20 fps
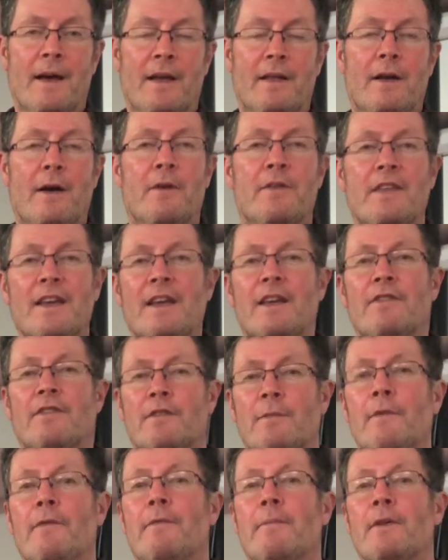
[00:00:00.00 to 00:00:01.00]
Now I think
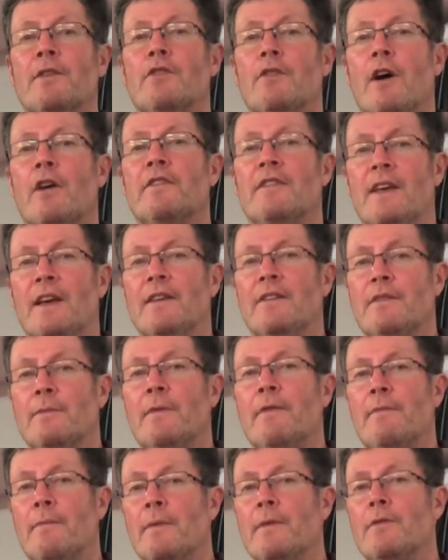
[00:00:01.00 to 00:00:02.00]
some of them had got it,
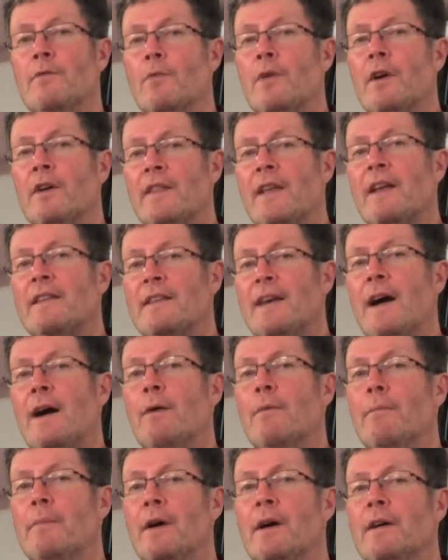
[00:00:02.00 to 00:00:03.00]
some of them had worked that
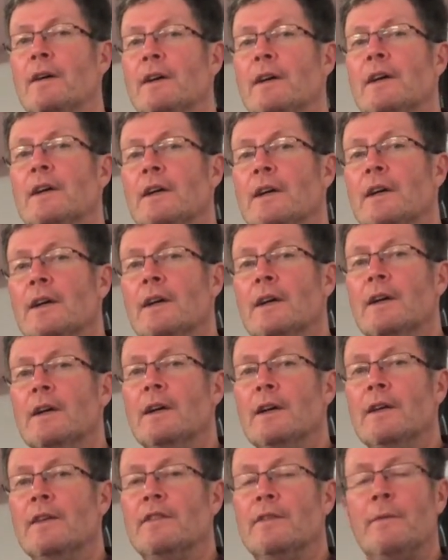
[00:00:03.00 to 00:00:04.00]
out, but
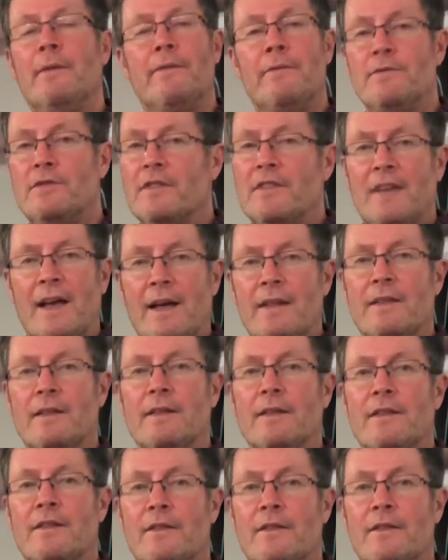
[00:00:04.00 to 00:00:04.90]
some of them just hadn't.